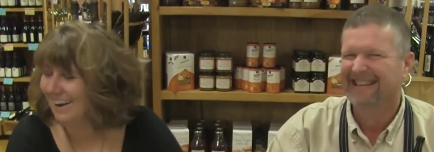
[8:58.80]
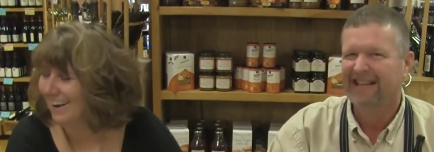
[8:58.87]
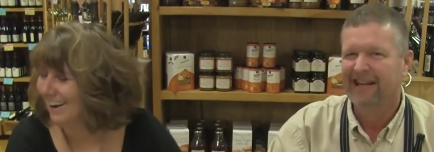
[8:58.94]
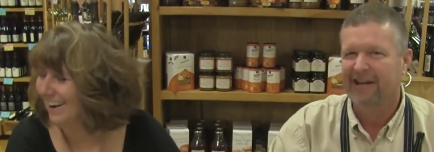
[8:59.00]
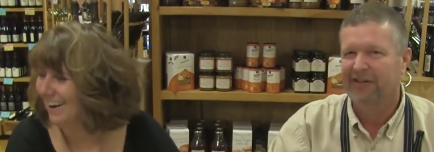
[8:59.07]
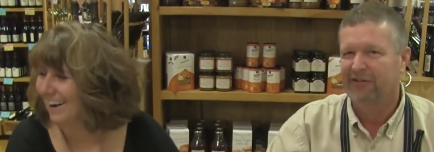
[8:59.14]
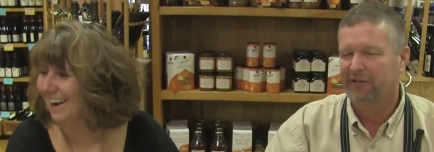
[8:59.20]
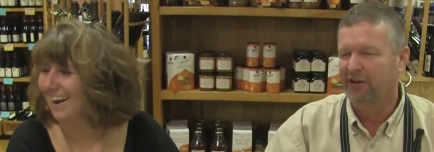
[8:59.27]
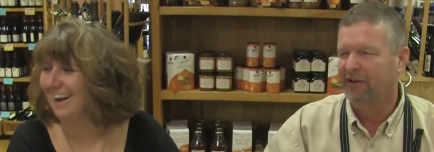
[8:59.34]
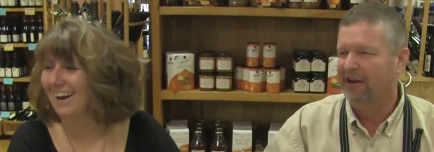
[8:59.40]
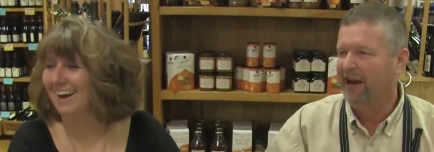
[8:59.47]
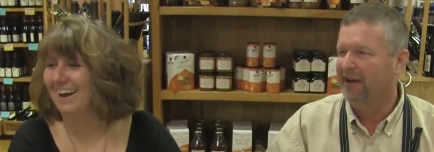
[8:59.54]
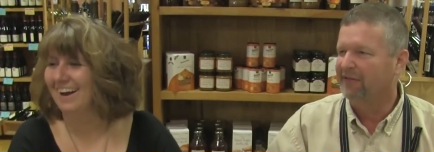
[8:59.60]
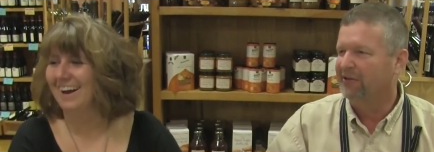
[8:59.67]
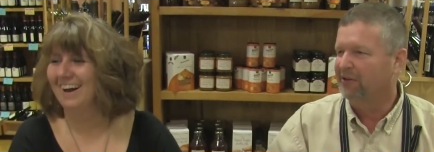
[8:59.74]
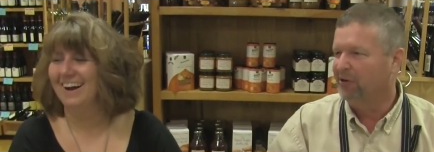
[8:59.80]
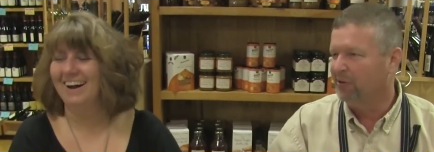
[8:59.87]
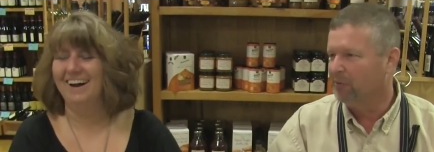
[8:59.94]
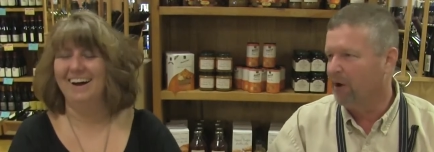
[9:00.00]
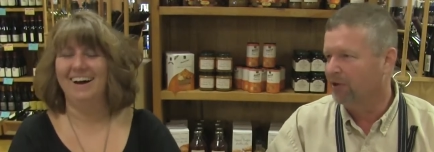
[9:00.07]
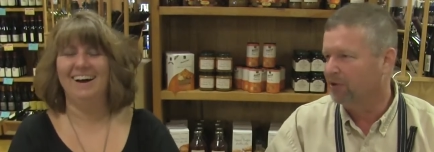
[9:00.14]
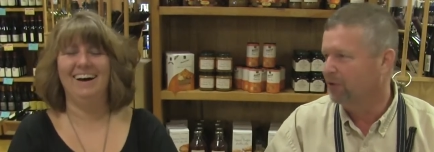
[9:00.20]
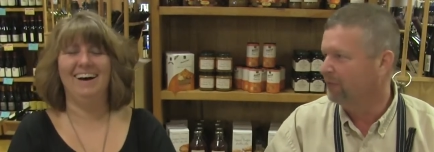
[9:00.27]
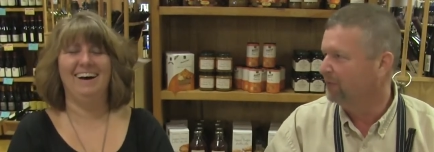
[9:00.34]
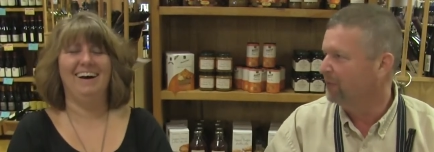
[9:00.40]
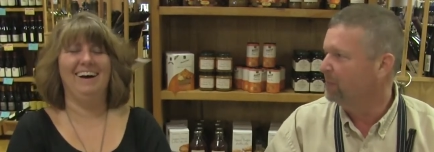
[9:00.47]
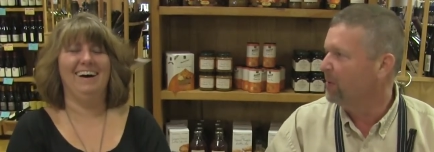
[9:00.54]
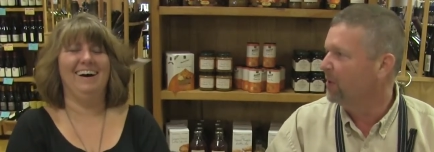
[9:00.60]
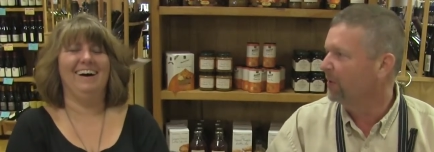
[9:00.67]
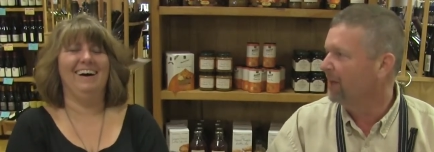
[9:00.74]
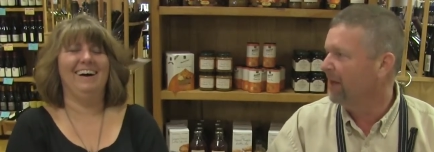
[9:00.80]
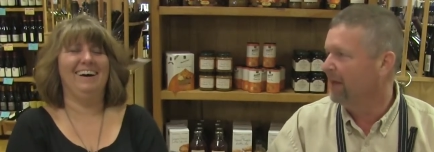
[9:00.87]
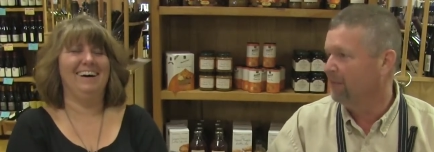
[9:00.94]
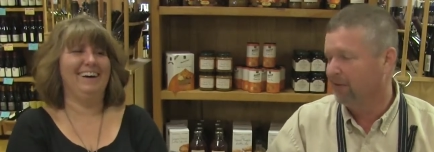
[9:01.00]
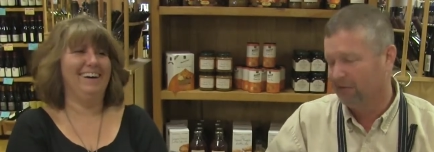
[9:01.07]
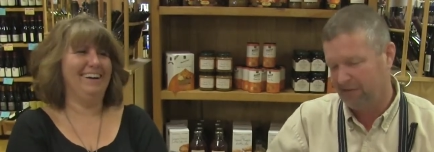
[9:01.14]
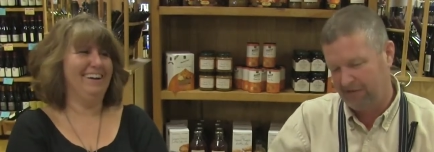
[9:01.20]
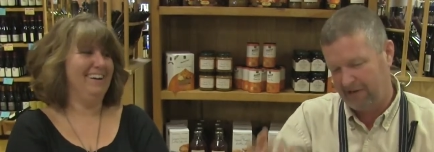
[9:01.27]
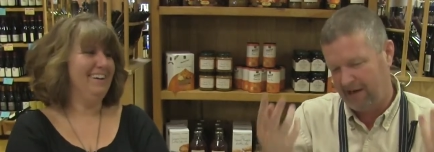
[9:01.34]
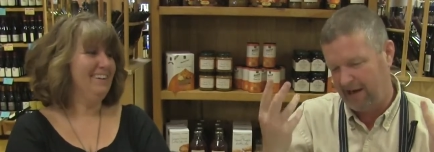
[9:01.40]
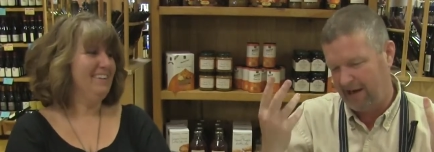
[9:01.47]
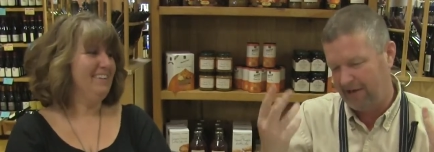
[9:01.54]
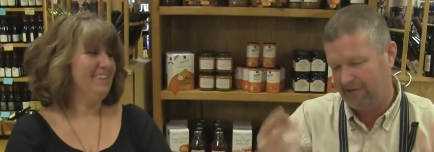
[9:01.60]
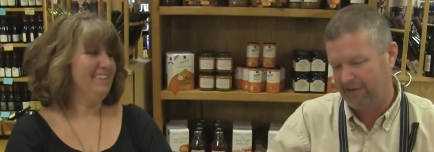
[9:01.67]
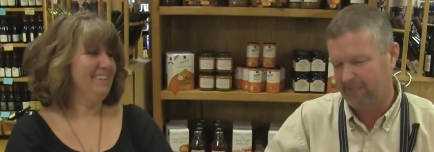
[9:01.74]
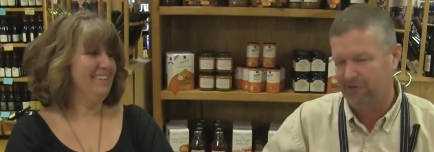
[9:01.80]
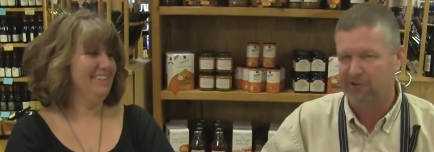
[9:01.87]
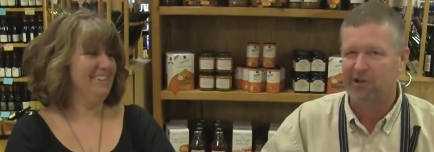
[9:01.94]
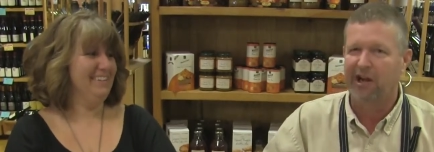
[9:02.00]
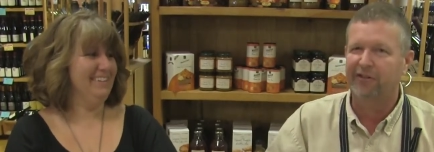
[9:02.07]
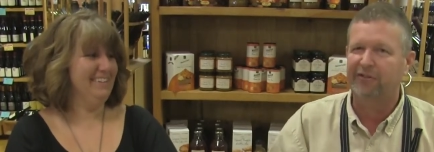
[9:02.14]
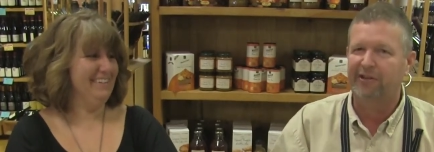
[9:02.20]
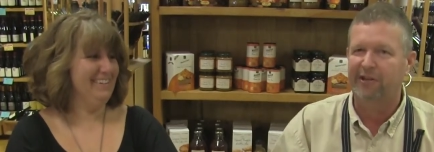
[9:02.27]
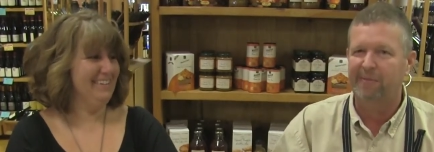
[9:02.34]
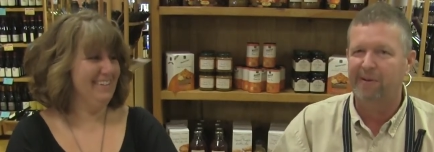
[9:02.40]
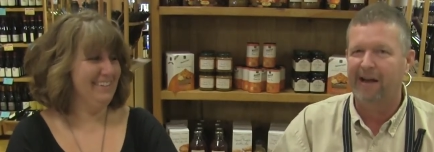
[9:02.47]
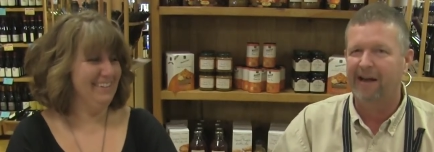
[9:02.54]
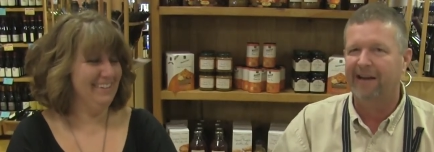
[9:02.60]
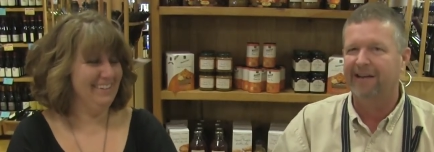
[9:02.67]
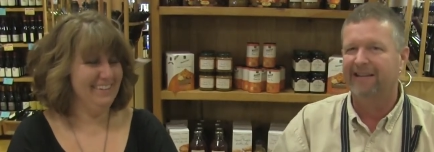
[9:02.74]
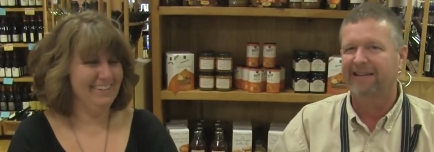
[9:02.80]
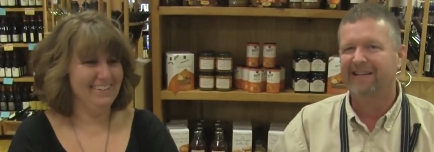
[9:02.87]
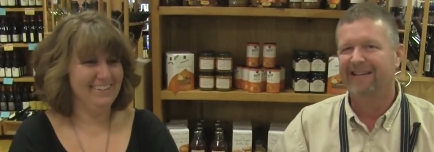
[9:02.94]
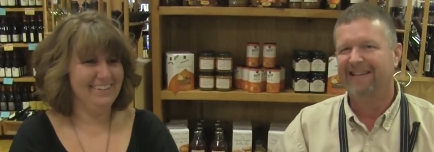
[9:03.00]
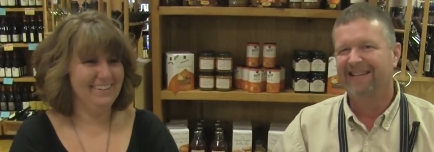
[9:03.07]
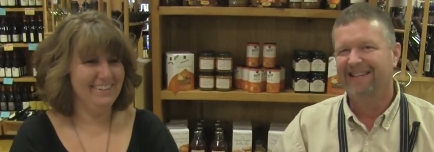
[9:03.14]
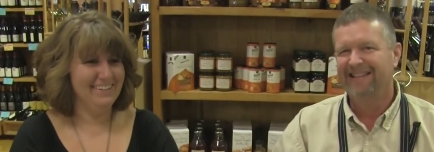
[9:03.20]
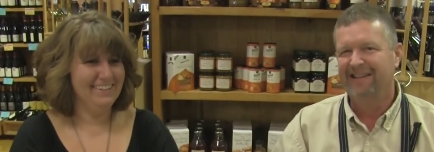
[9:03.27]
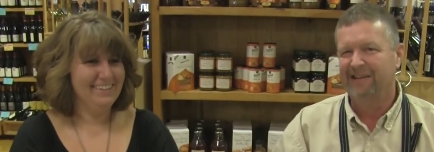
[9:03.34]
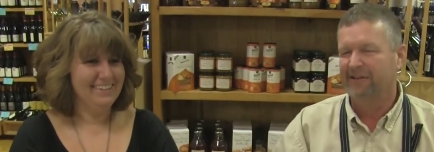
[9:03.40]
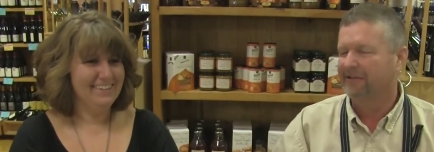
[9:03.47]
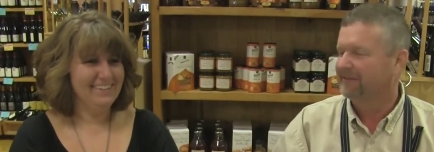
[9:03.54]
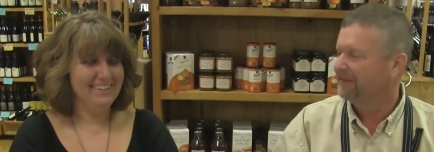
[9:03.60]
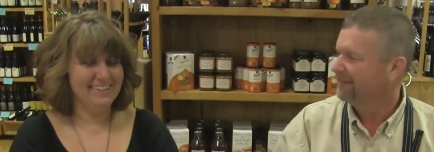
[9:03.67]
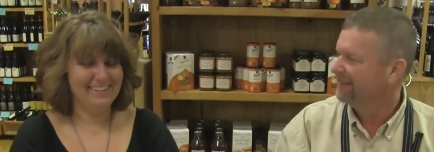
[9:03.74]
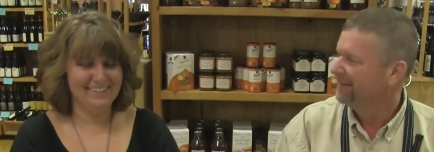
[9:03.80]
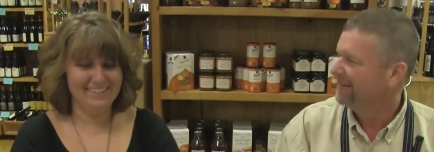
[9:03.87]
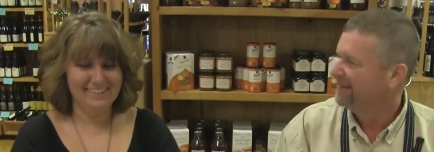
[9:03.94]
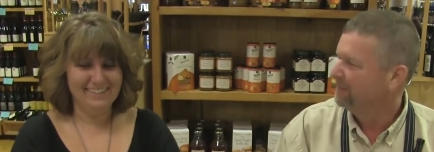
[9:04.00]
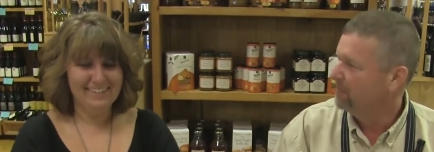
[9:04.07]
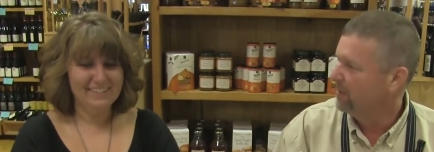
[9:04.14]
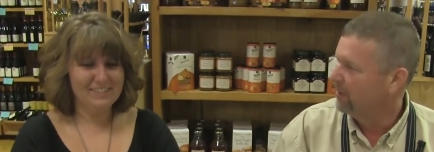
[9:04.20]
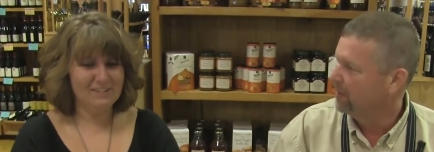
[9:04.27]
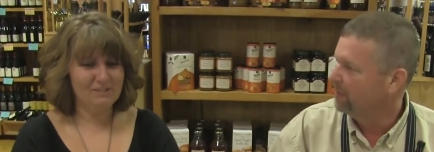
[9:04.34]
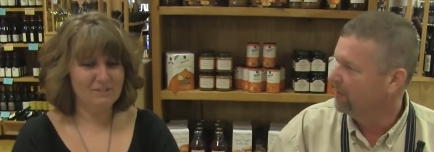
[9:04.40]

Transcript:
Speaker 1: Like on a Sunday afternoon, watching a football game, I'll just eh, tip a shot ski back you know, me and